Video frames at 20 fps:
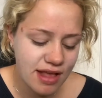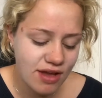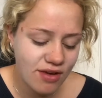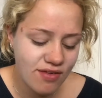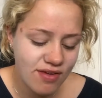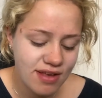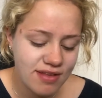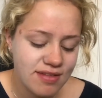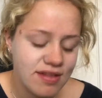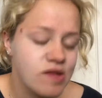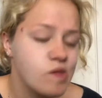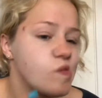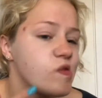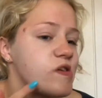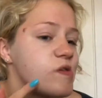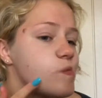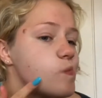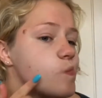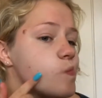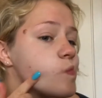like crisps, don't
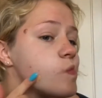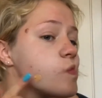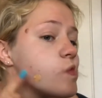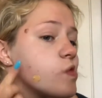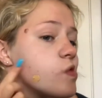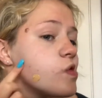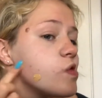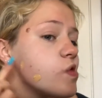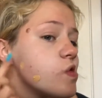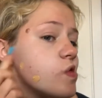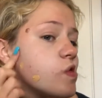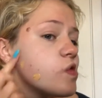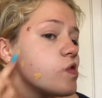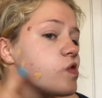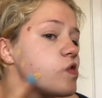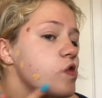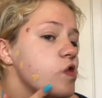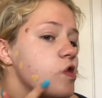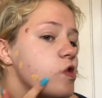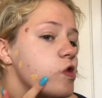we?
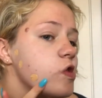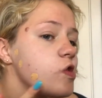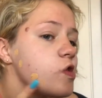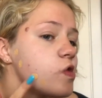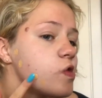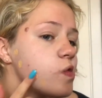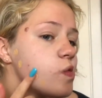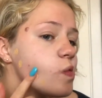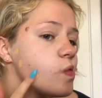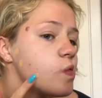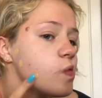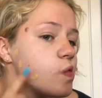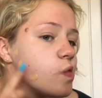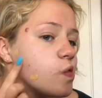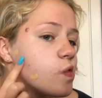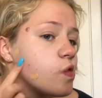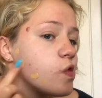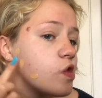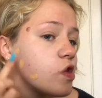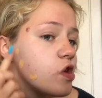So
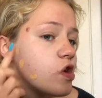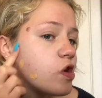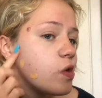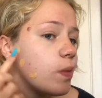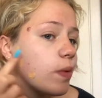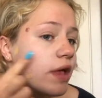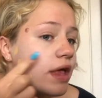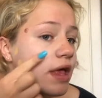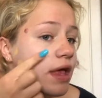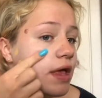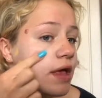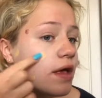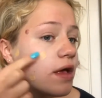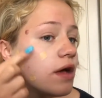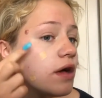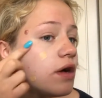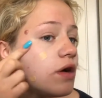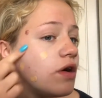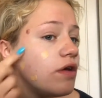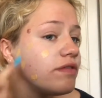yeah, we
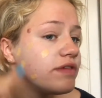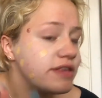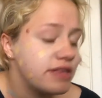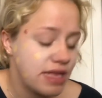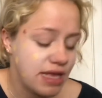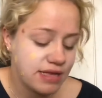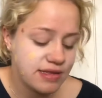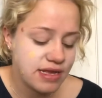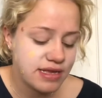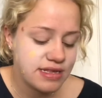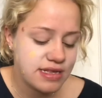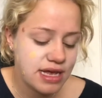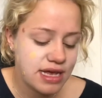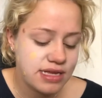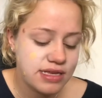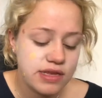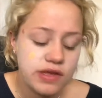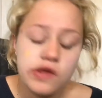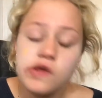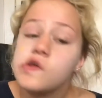obviously, as I
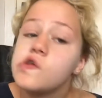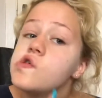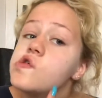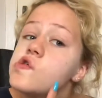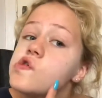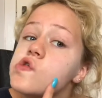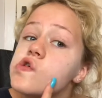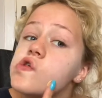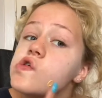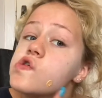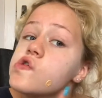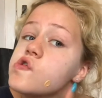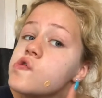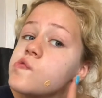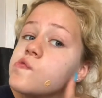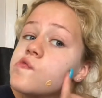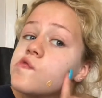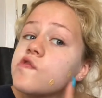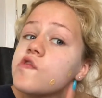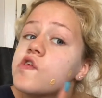said, got
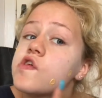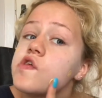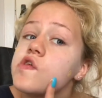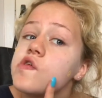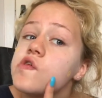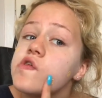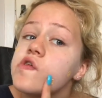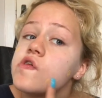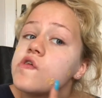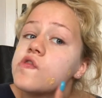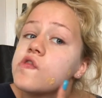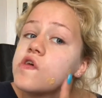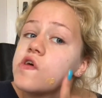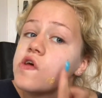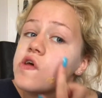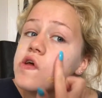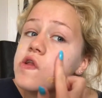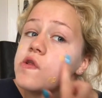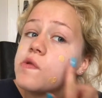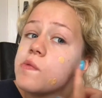some food, and
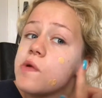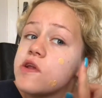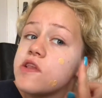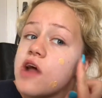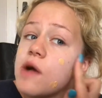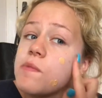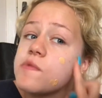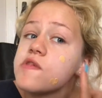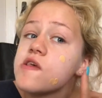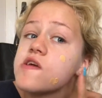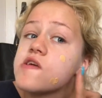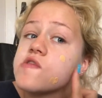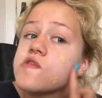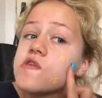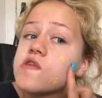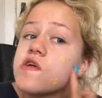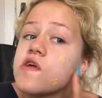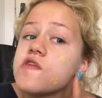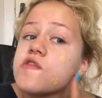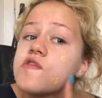then my dad was like, he's
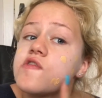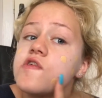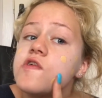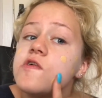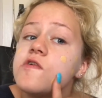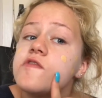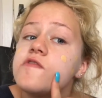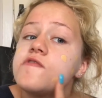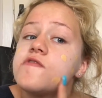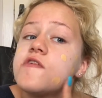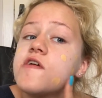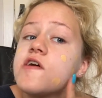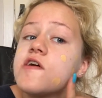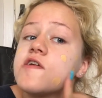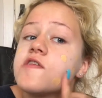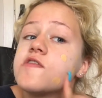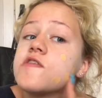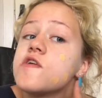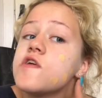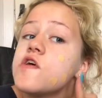gonna go sort out the
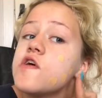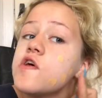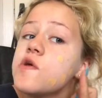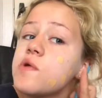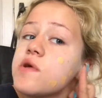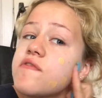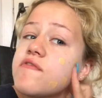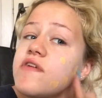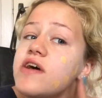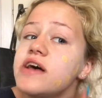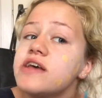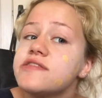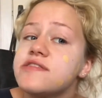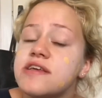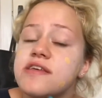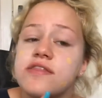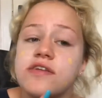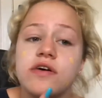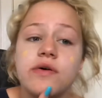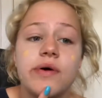flights. We
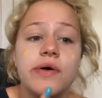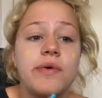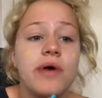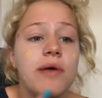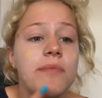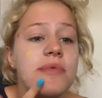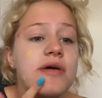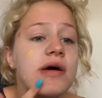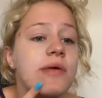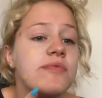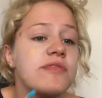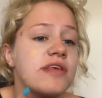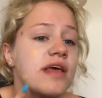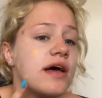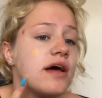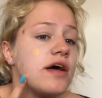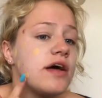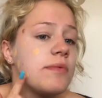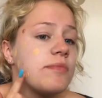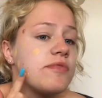firstly thought we won't be able to
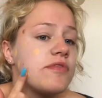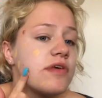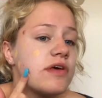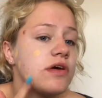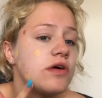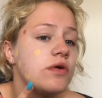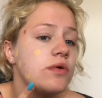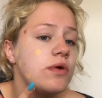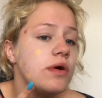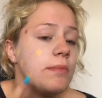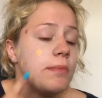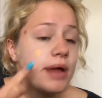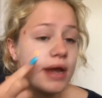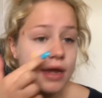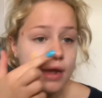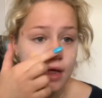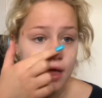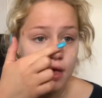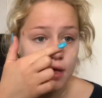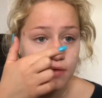get home till
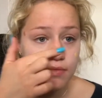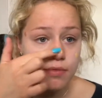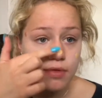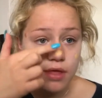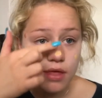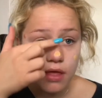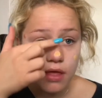Monday,